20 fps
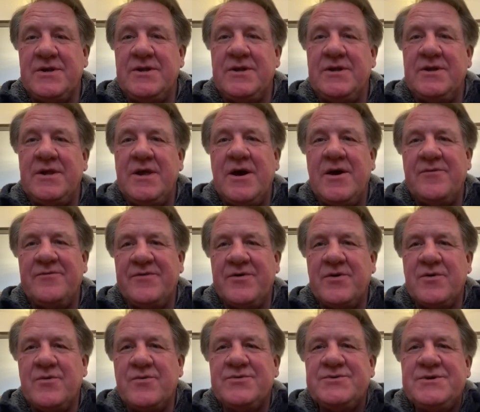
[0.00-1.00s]
did the Alpha
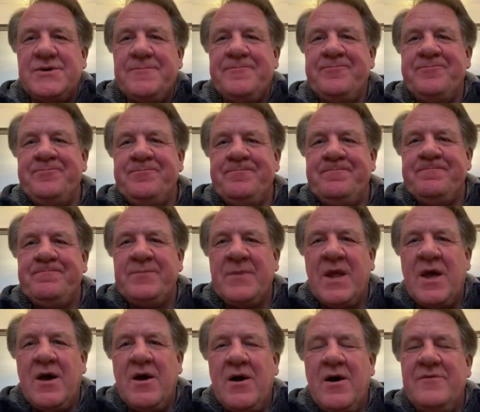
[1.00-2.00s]
course.
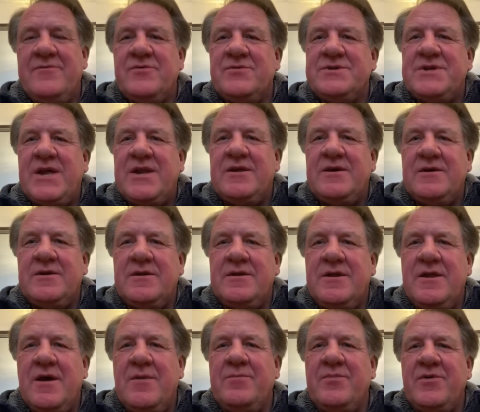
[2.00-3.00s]
I've always had a
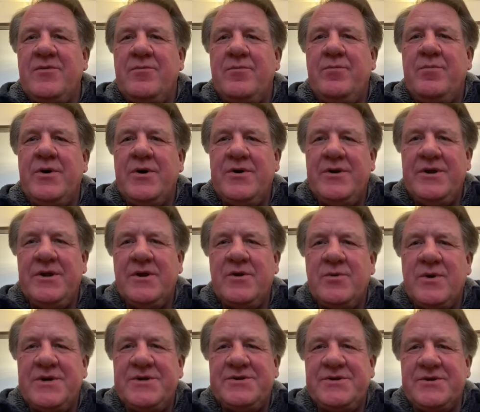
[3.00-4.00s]
number of burning
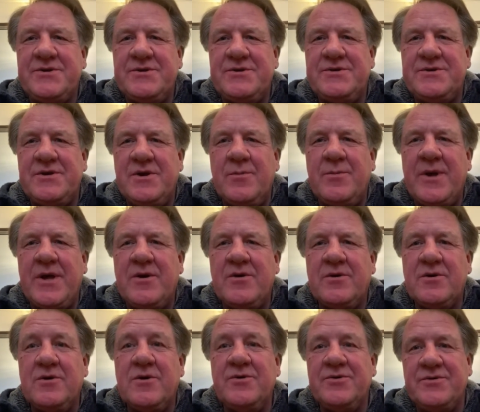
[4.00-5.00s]
questions
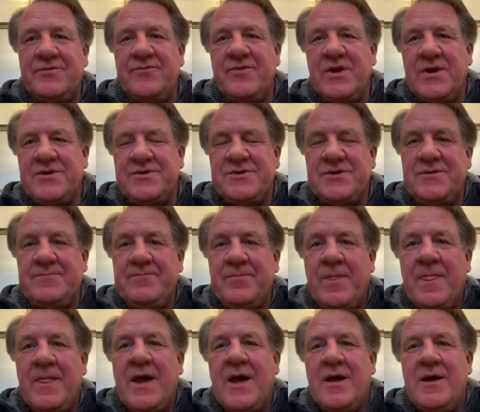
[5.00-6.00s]
about God and religion,
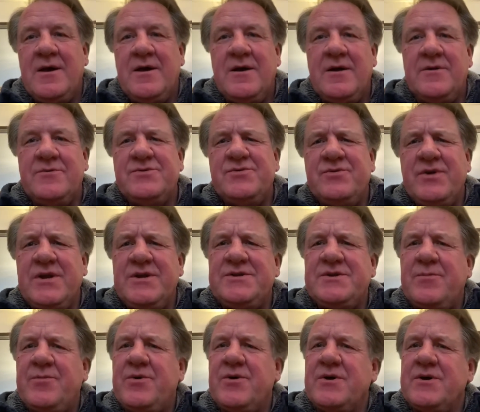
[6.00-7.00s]
and I was really
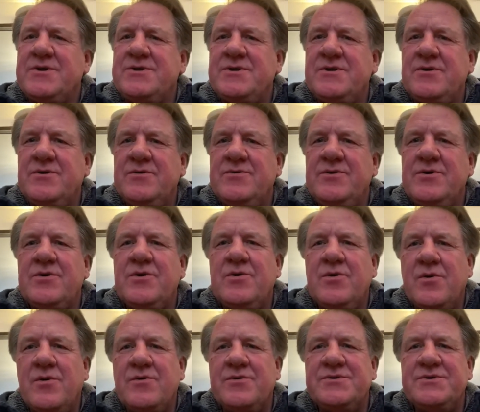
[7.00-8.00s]
surprised that on the
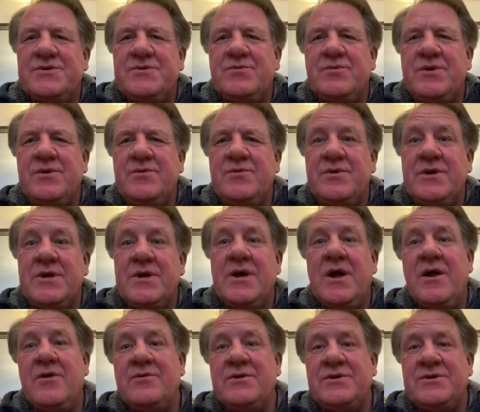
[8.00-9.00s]
course we were
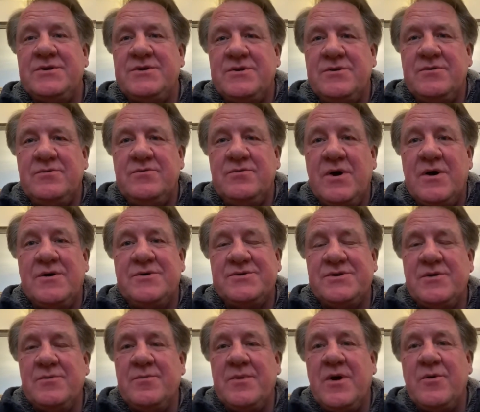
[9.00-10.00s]
encouraged to
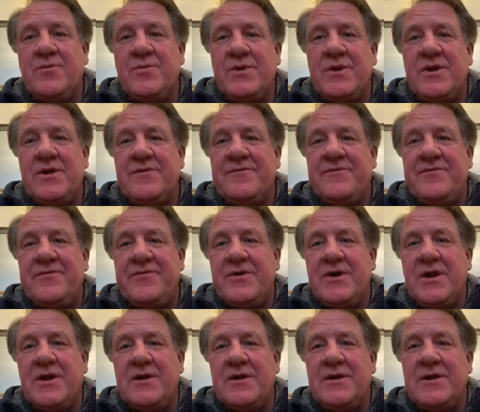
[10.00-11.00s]
ask them openly and
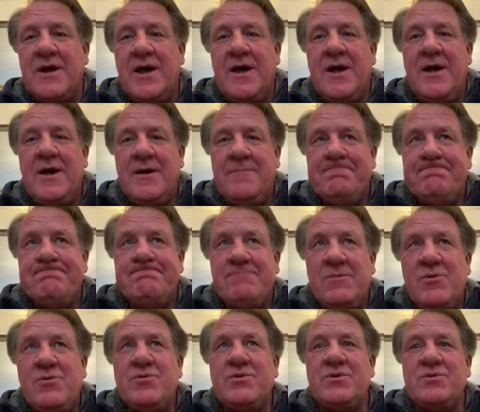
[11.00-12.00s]
freely.
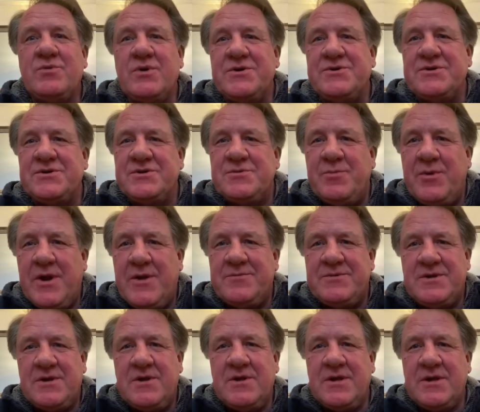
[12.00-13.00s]
Awkward questions
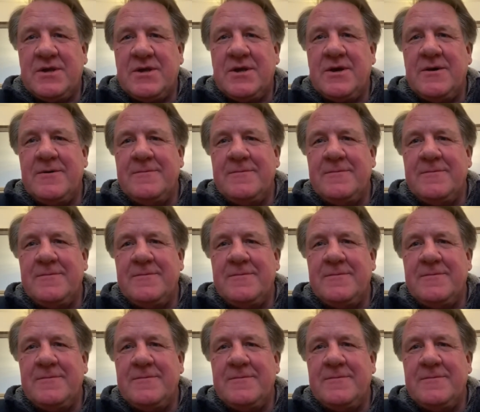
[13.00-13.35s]
perhaps like,